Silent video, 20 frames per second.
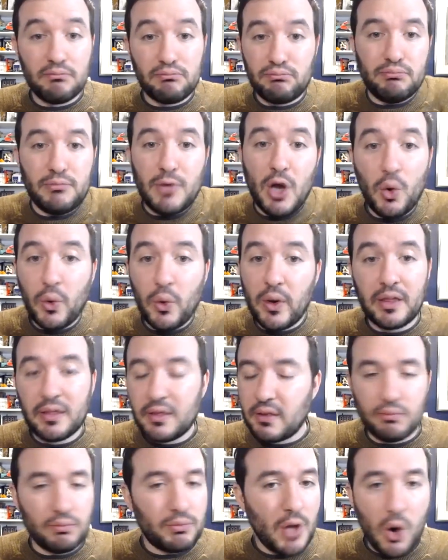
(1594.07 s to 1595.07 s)
knowing
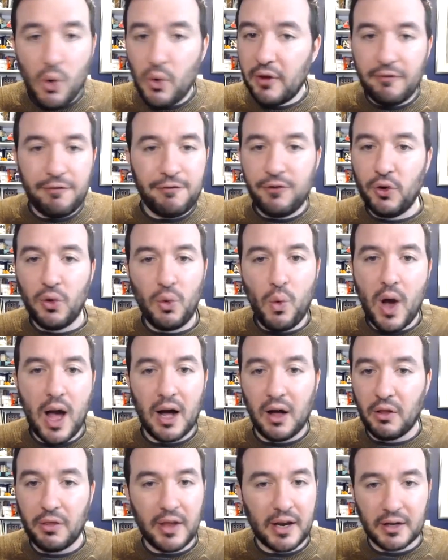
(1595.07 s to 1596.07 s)
knowing full
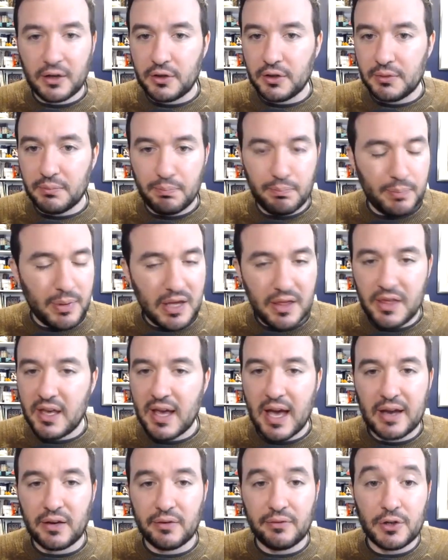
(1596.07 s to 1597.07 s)
well that it could be the
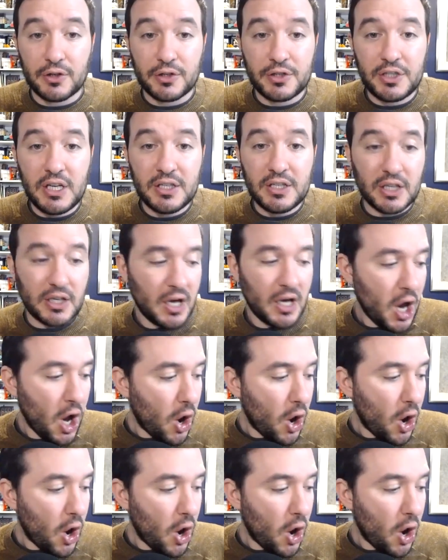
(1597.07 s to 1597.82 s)
end of your season